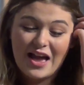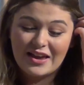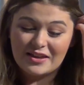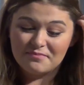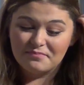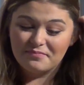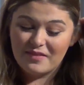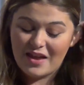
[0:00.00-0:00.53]
I
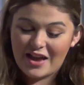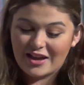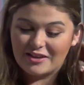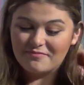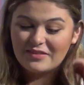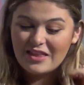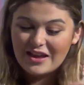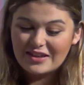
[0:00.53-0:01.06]

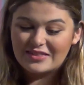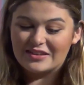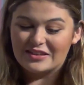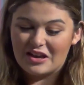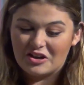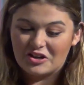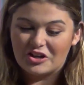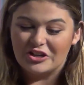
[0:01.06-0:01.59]
can play the
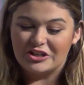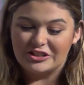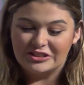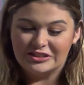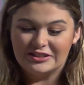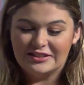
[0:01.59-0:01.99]
younger